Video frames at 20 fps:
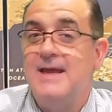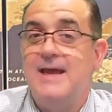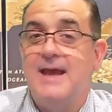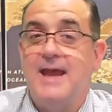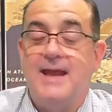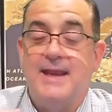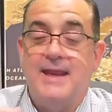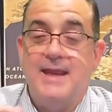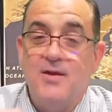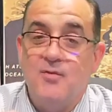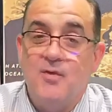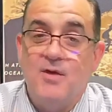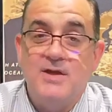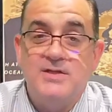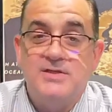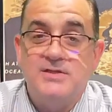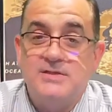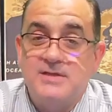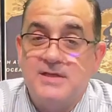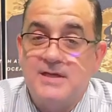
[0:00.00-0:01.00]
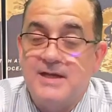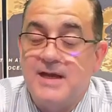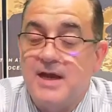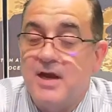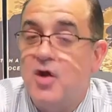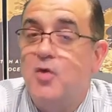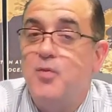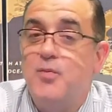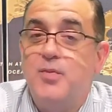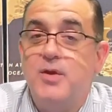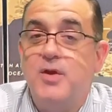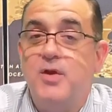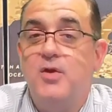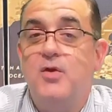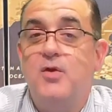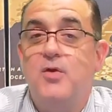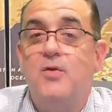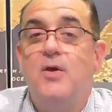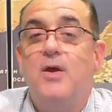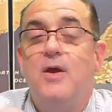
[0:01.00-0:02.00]
and he wants to help
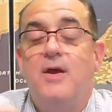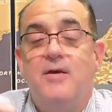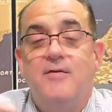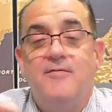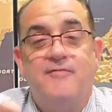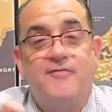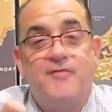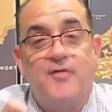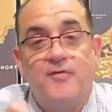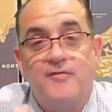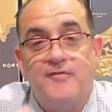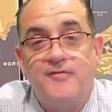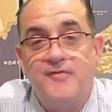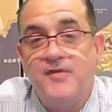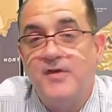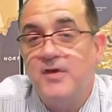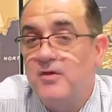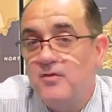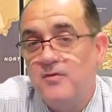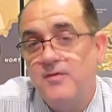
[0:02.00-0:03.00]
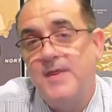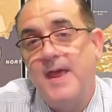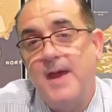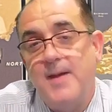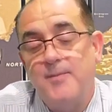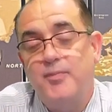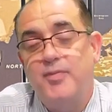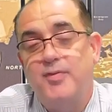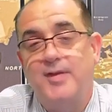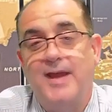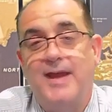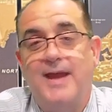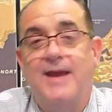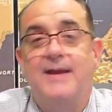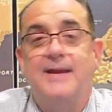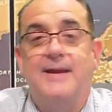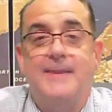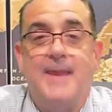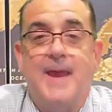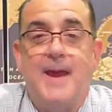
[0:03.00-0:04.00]
you fulfill that plan
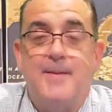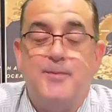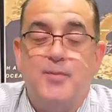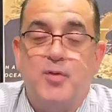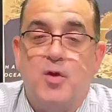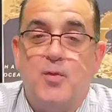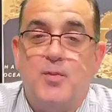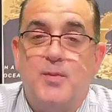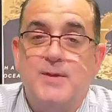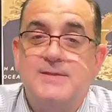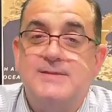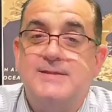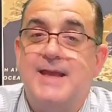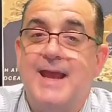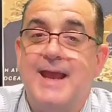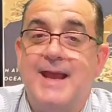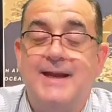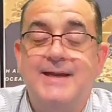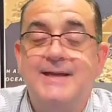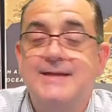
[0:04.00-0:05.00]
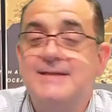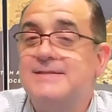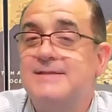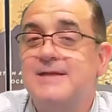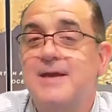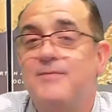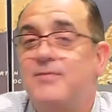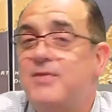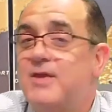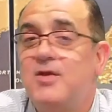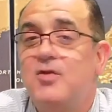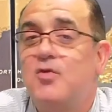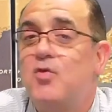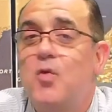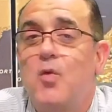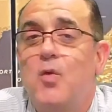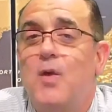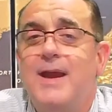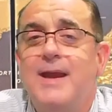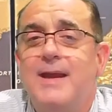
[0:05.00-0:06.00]
and that purpose. And it's something
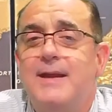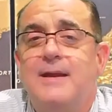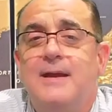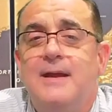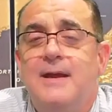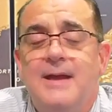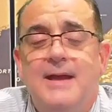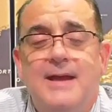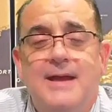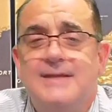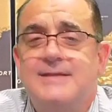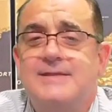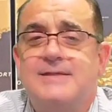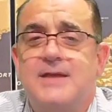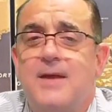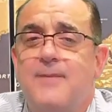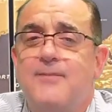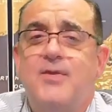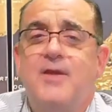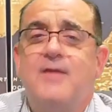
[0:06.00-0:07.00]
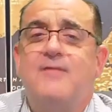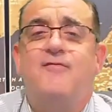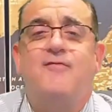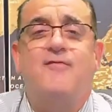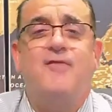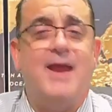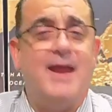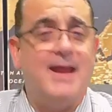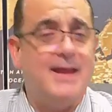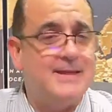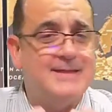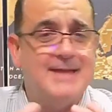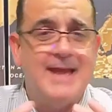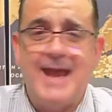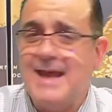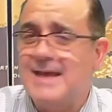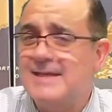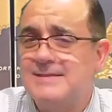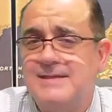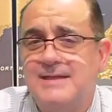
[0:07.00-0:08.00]
great. It's something
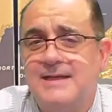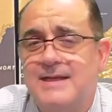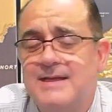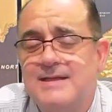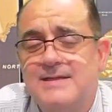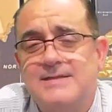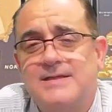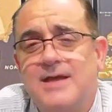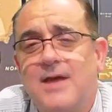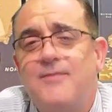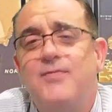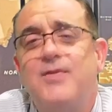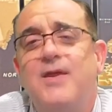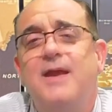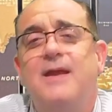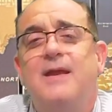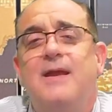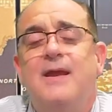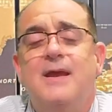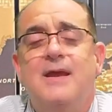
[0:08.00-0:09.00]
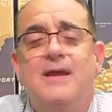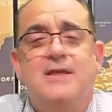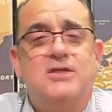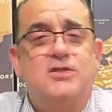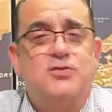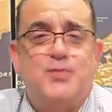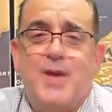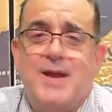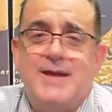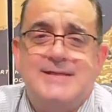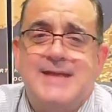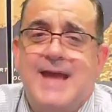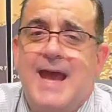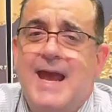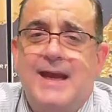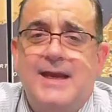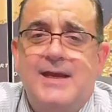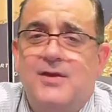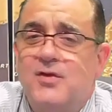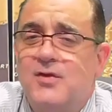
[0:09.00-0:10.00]
fantastic. It is something
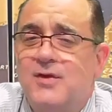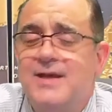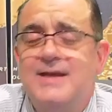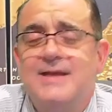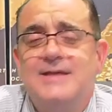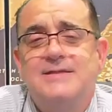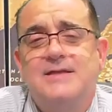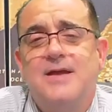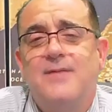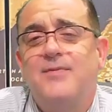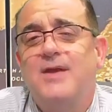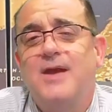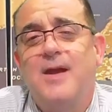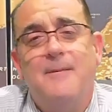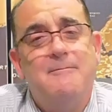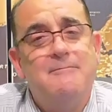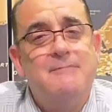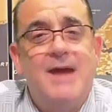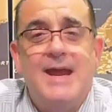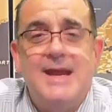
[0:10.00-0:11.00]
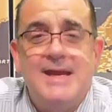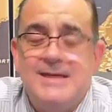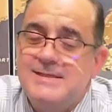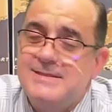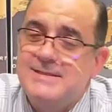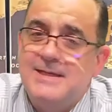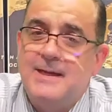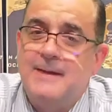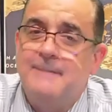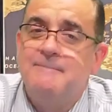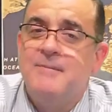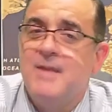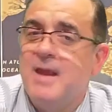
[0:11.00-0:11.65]
spectacular. It is something amazing.